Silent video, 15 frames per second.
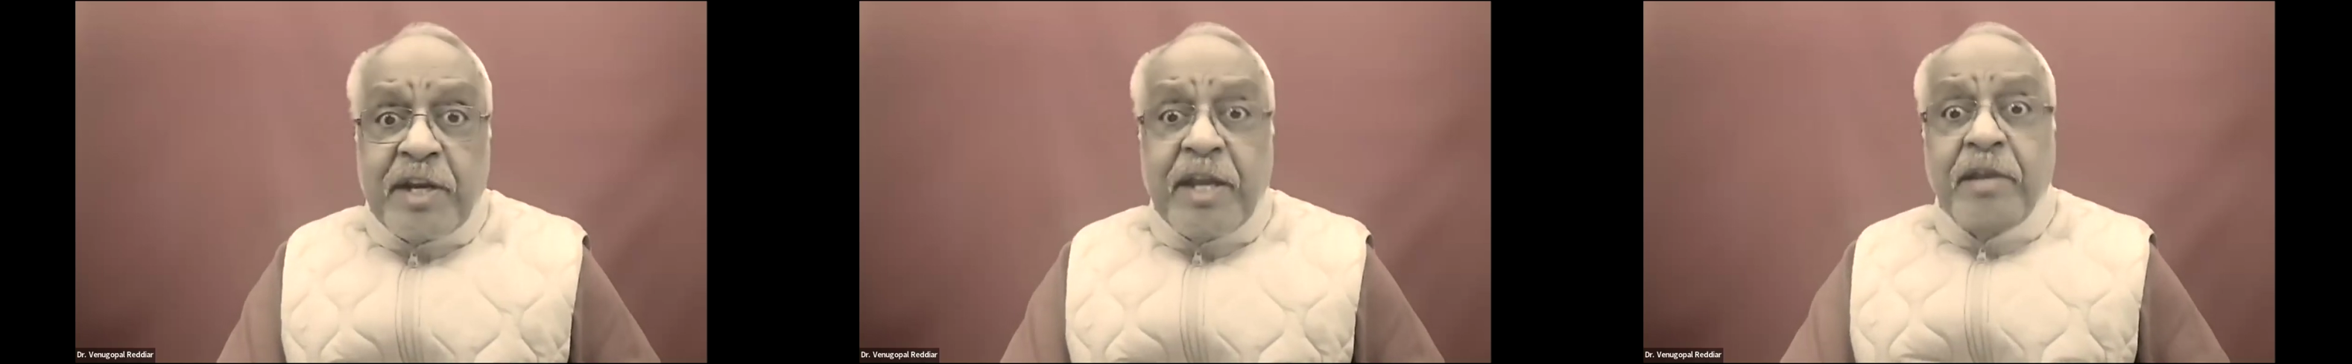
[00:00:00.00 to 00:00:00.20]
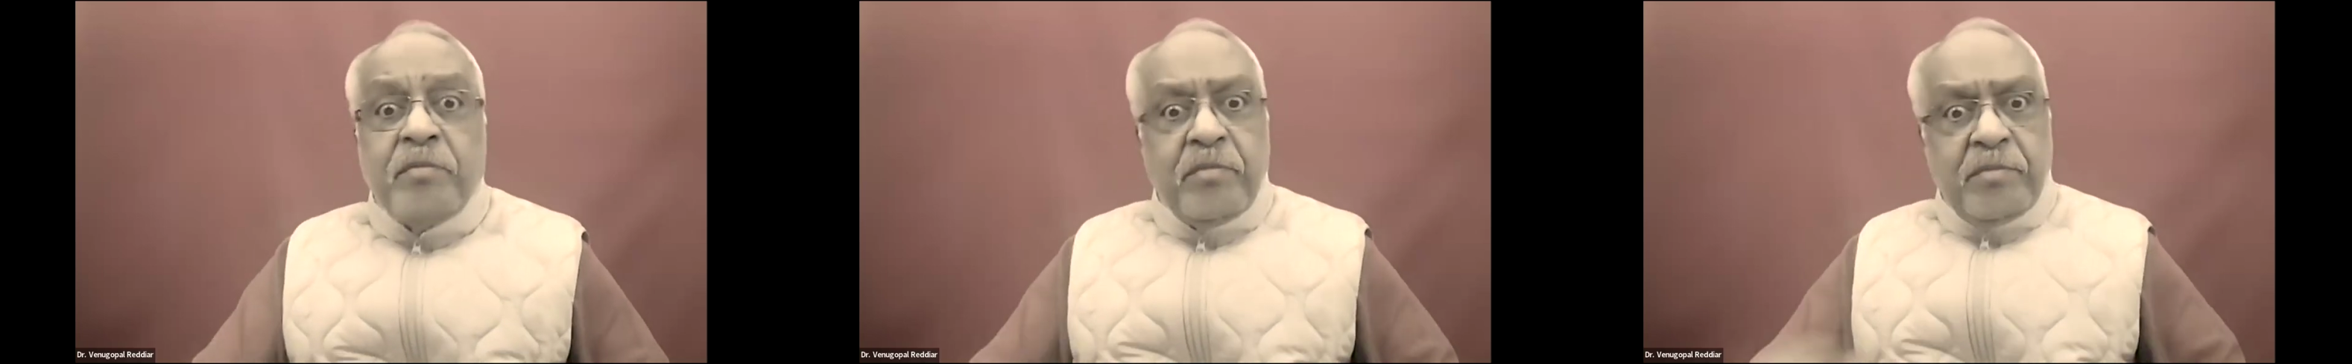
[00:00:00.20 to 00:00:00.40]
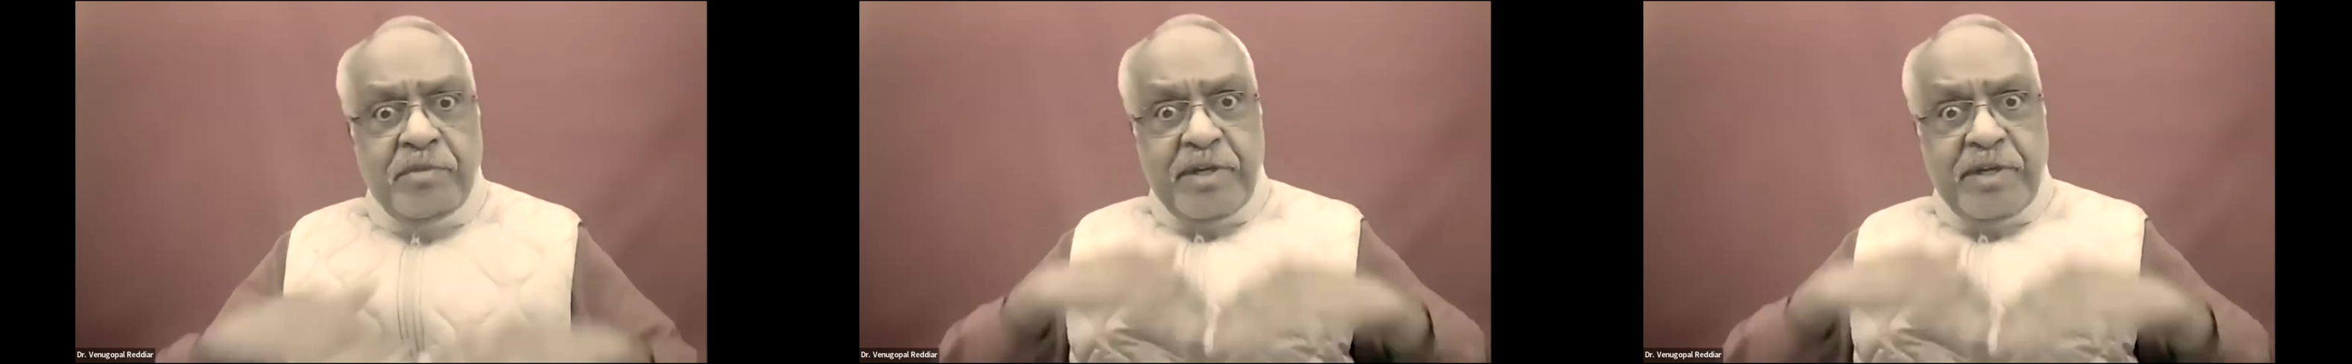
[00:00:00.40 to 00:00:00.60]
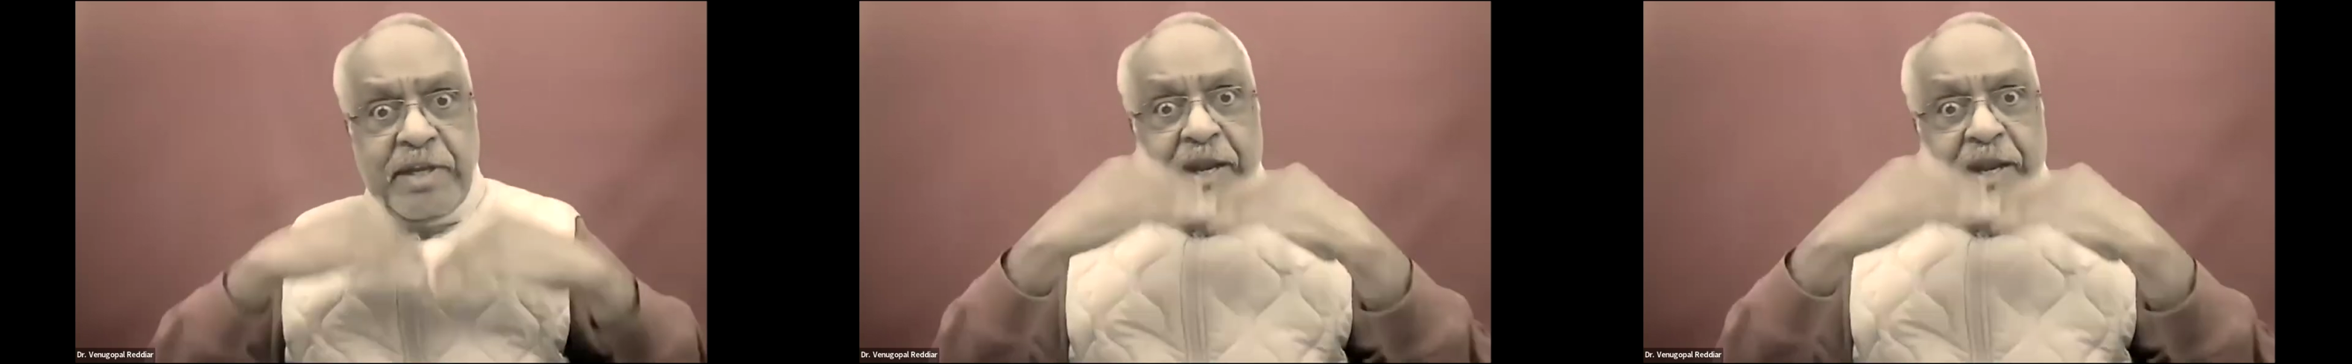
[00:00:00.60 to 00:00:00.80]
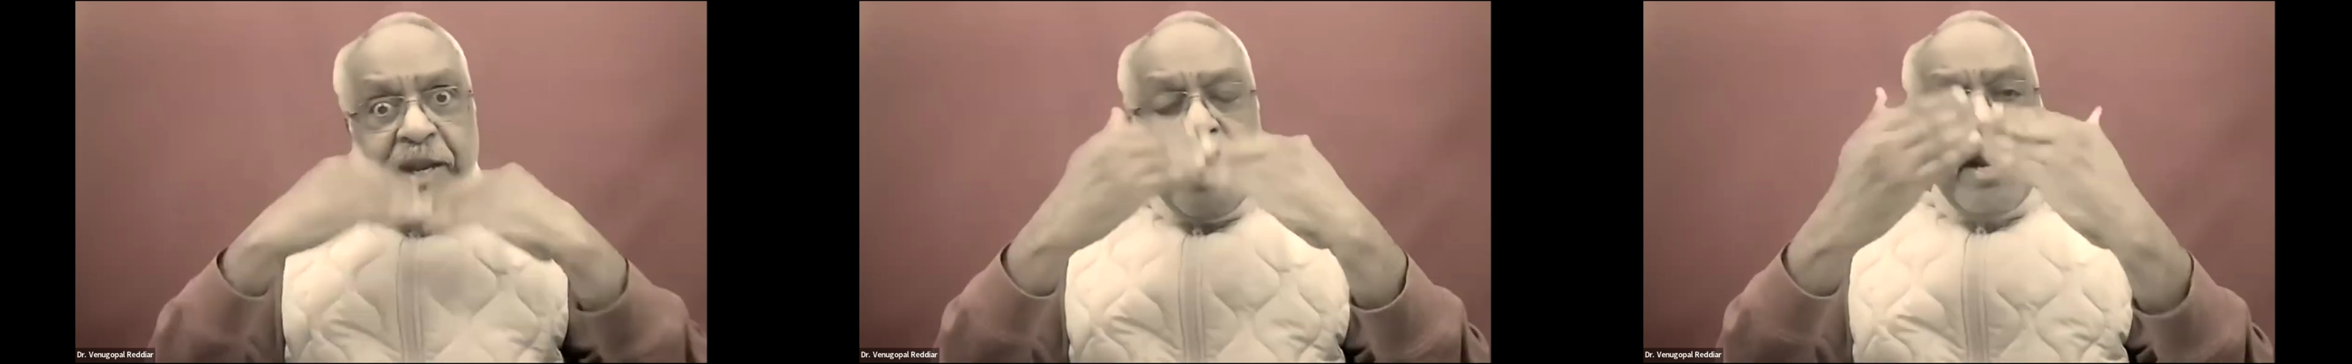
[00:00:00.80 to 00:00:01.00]
again,
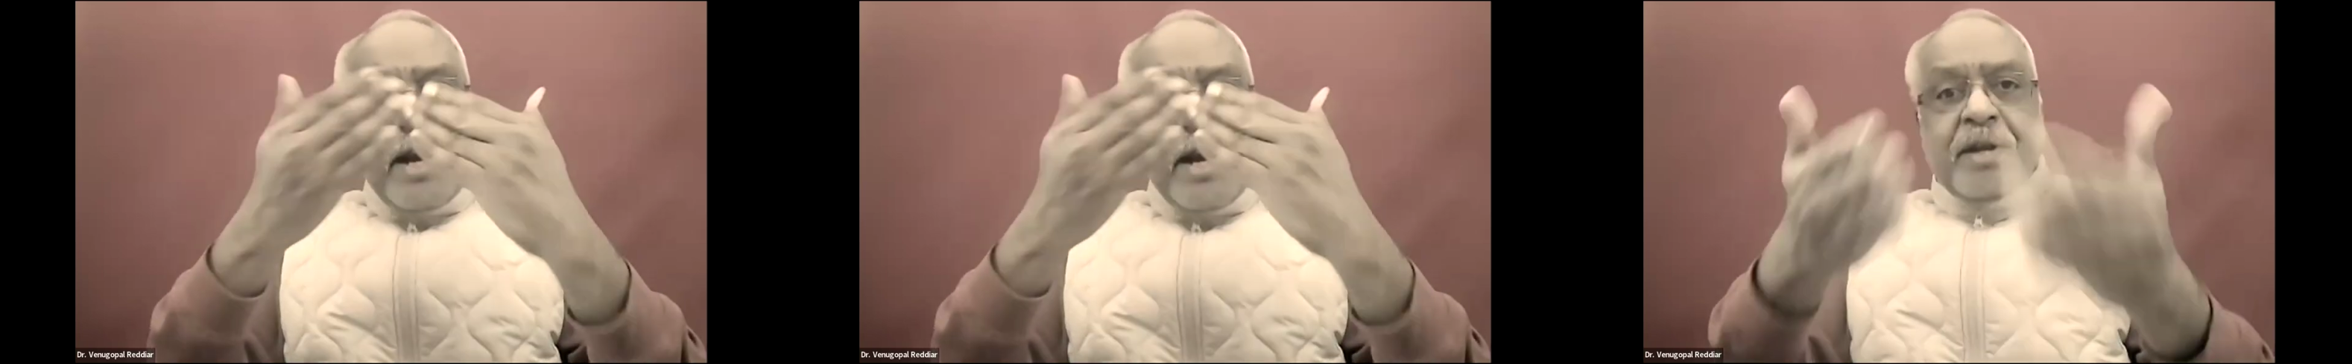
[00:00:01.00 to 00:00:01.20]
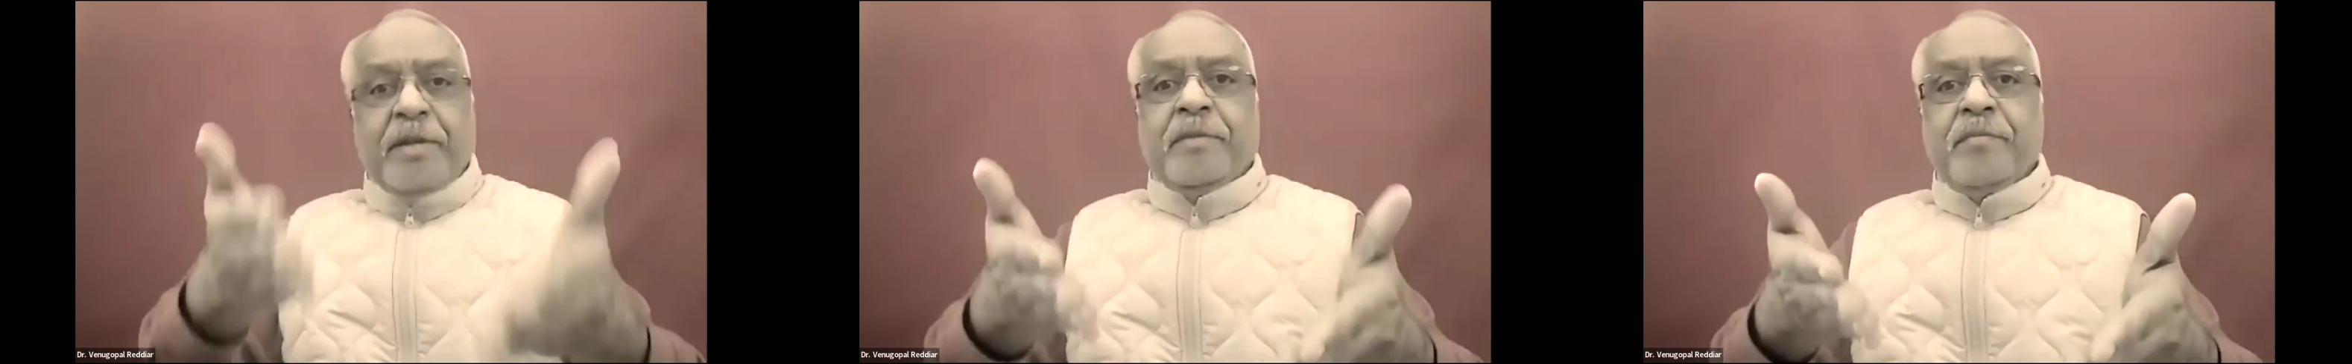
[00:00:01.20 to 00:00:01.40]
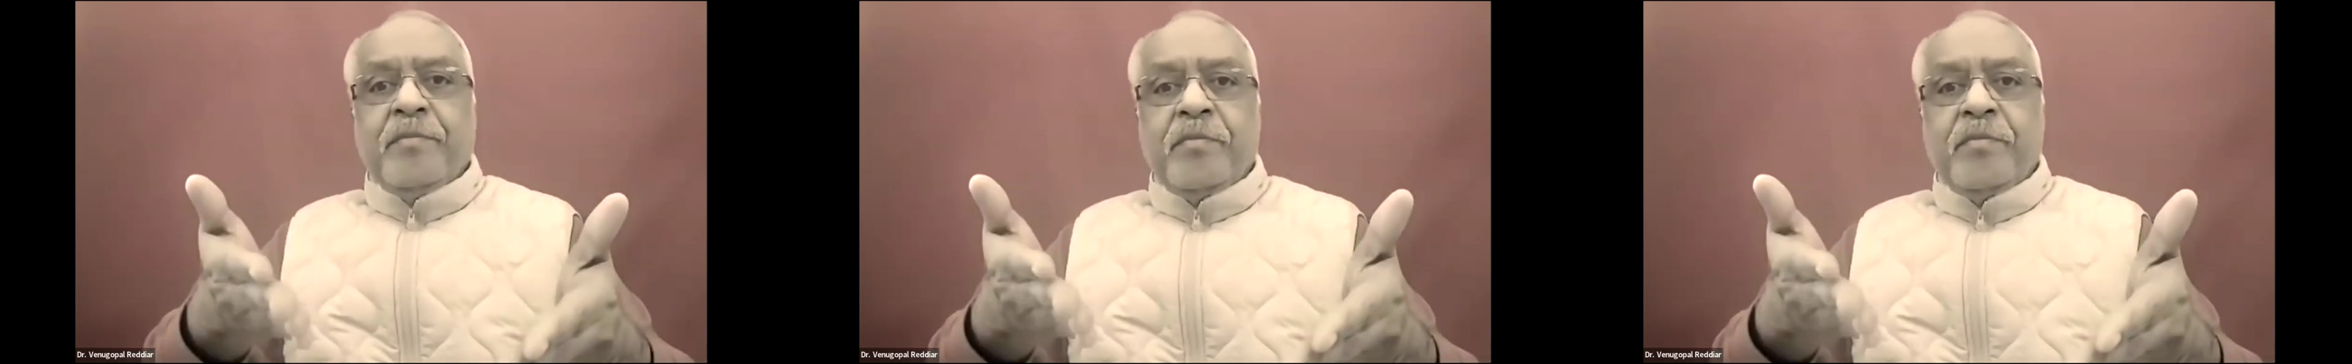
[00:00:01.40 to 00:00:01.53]
delayed.